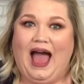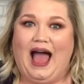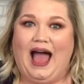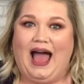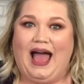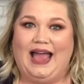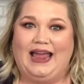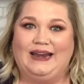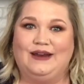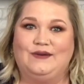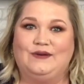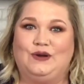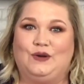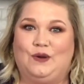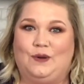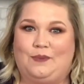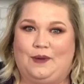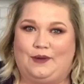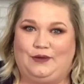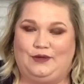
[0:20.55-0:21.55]
I don't
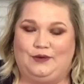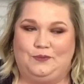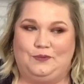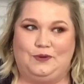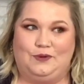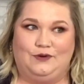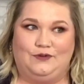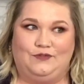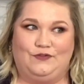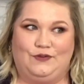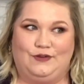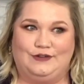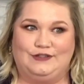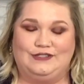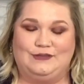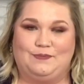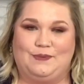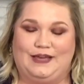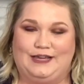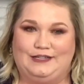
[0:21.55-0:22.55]
know about you,
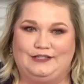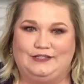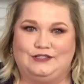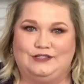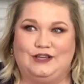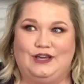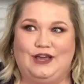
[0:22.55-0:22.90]
beautifuls, but